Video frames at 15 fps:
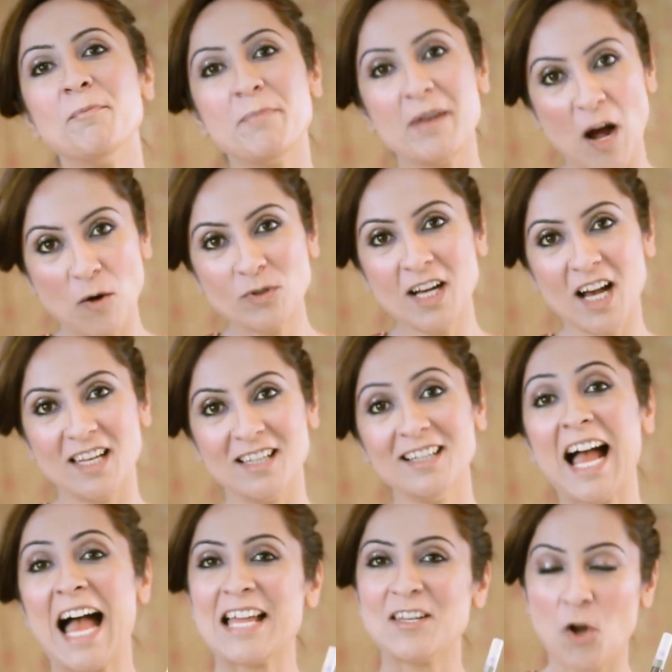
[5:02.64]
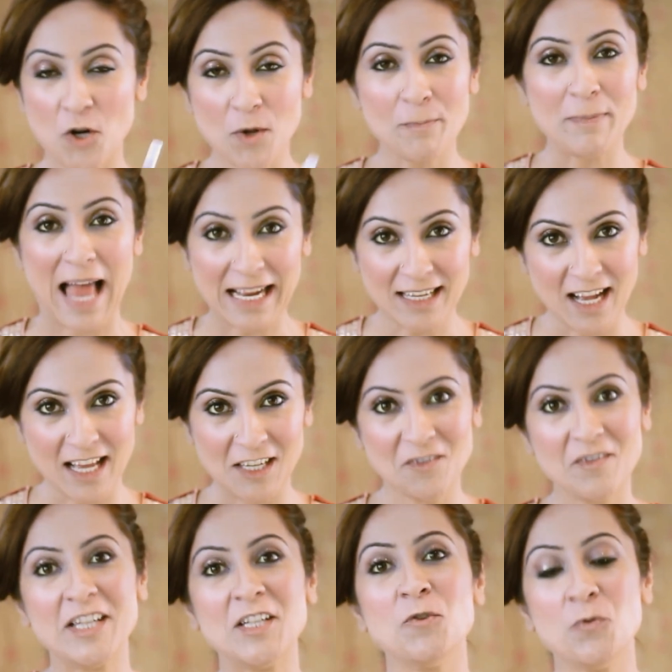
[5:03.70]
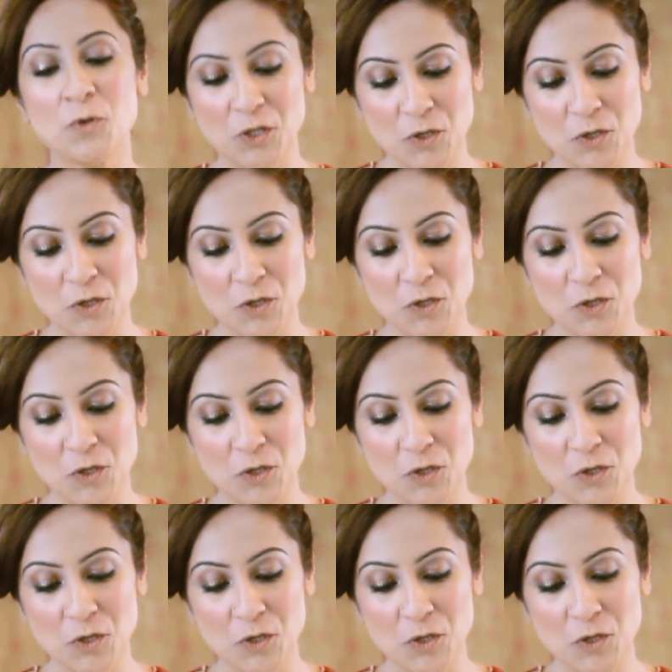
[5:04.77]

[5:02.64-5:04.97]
brown color and not a black color when you